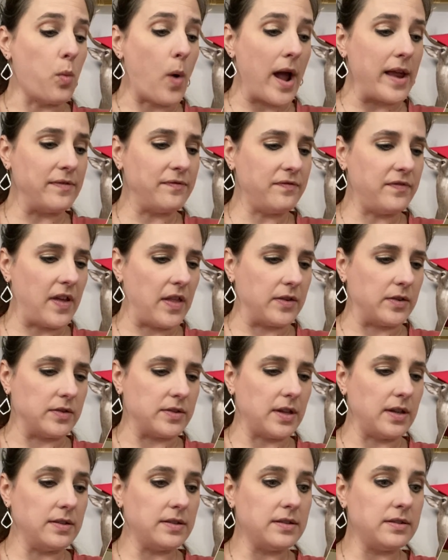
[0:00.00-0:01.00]
White
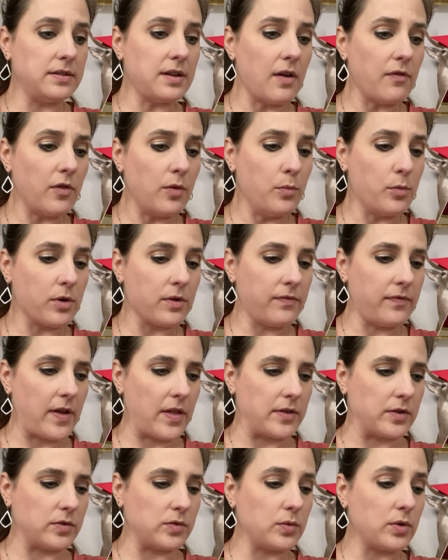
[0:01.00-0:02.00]
feathers and several more
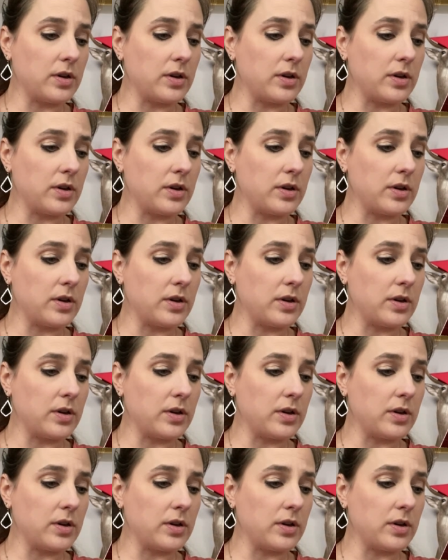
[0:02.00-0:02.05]
feathers